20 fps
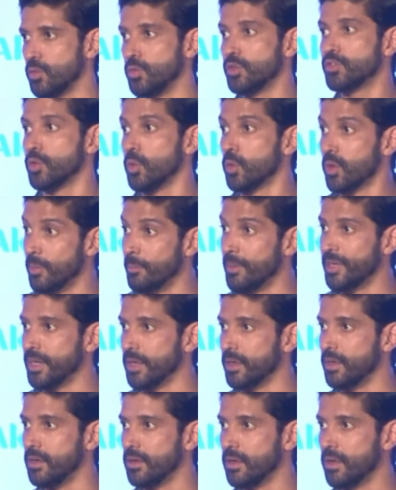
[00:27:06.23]
who's so
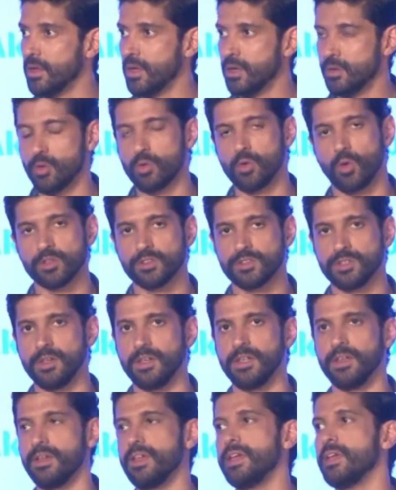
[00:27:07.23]
committed to
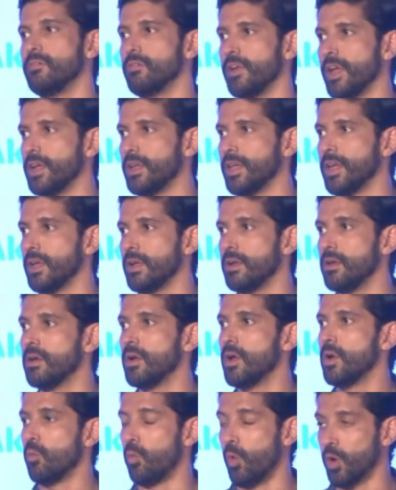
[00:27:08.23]
constantly reinventing
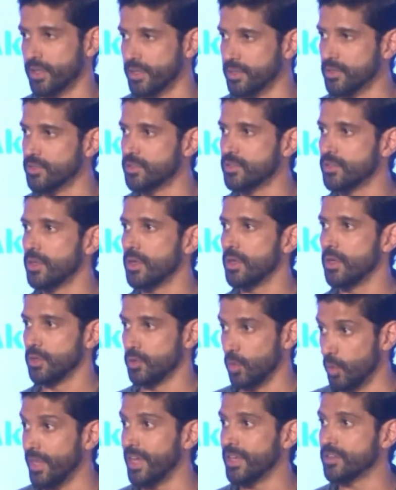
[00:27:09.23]
what is
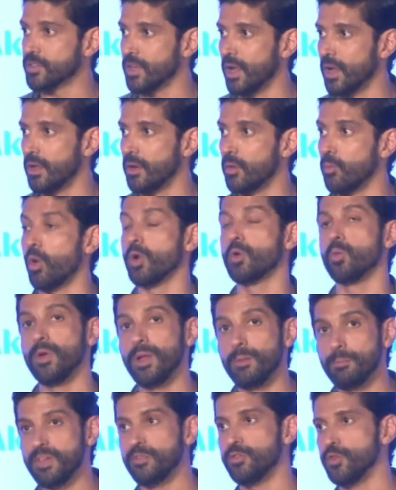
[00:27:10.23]
today's color, what
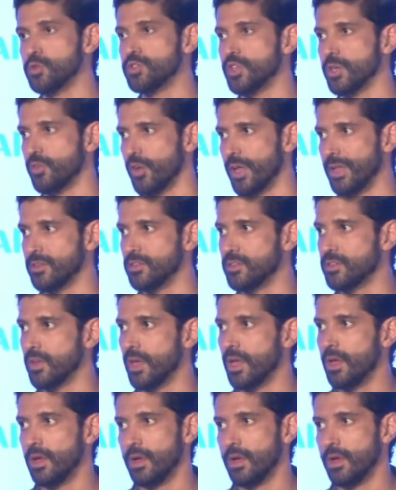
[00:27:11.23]
will be future trends,